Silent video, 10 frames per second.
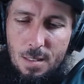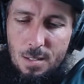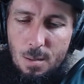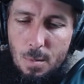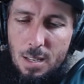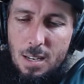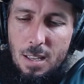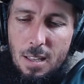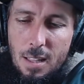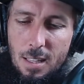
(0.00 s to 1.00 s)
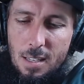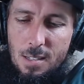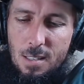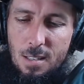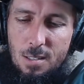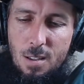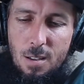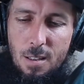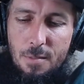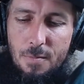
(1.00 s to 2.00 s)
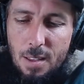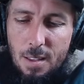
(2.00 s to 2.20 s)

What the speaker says: Somebody did, at least. It's good.